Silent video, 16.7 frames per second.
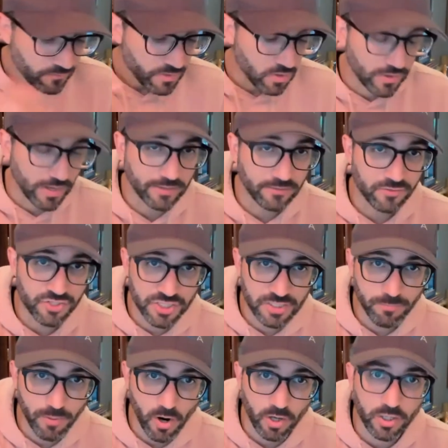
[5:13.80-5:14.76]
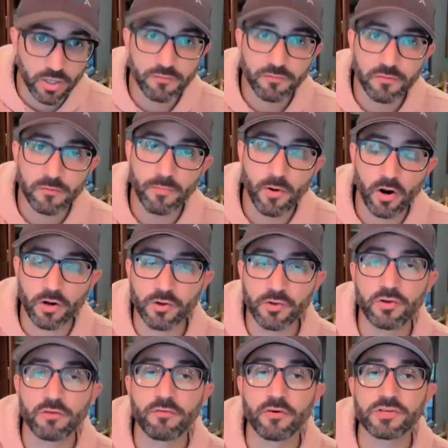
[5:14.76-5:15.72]
Okay, Gene Parker from Parker
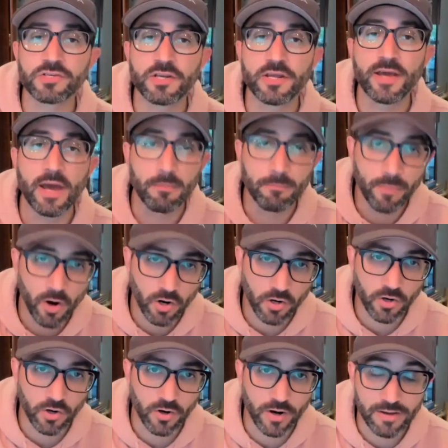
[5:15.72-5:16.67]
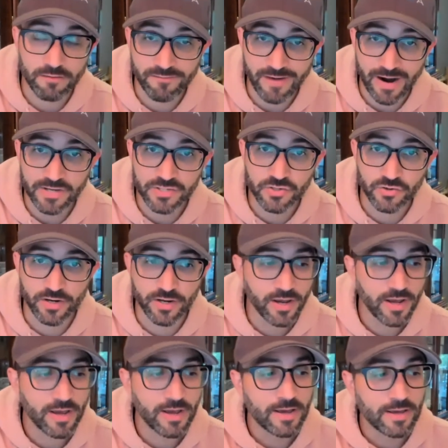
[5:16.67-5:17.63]
University and Parker Advisory
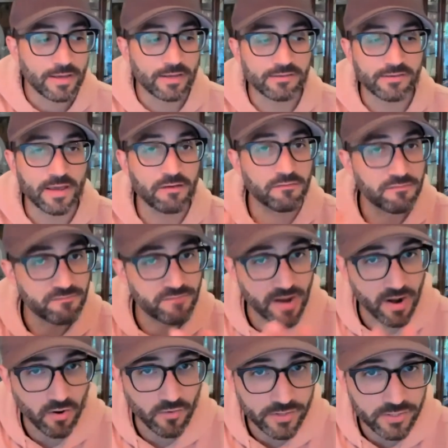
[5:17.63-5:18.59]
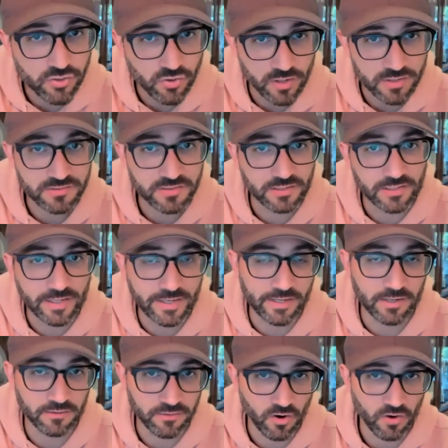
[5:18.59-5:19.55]
is a very trusted leading
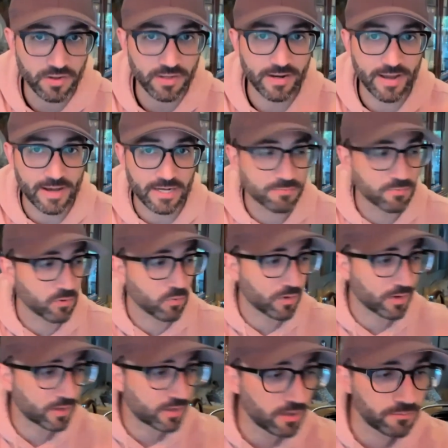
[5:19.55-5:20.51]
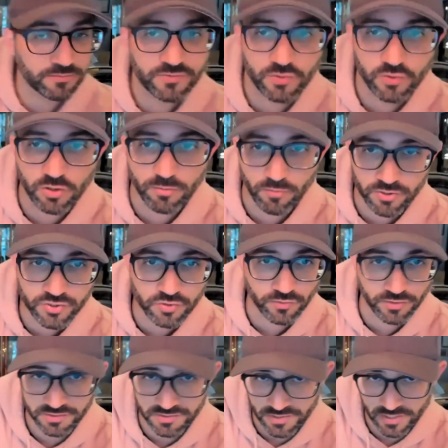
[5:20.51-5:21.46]
authority and expert when it comes to commercial
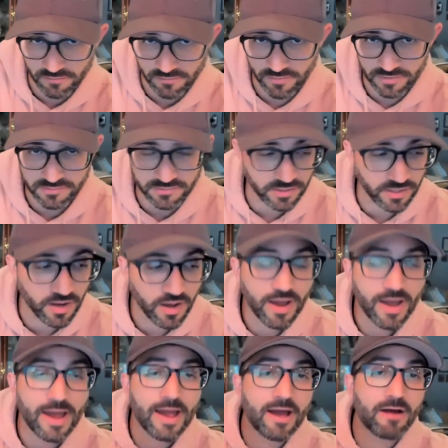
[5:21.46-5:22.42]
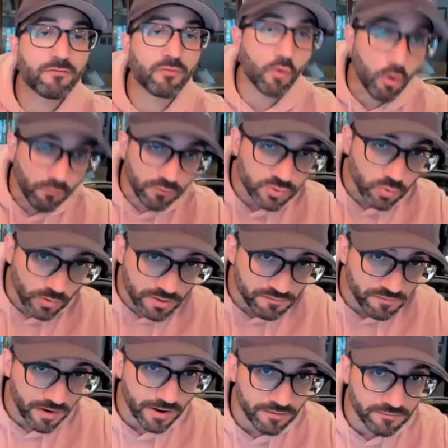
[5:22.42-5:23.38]
real estate investing for over
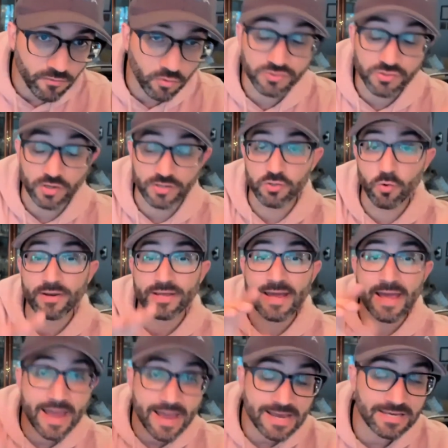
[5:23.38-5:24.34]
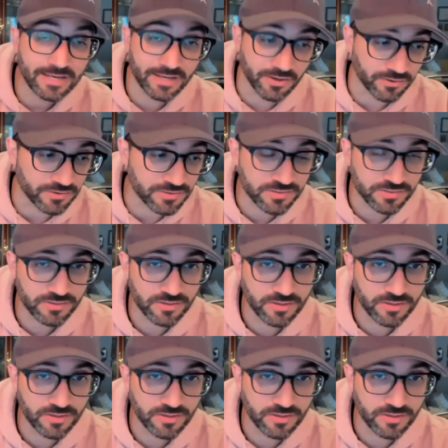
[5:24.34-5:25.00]
28 years.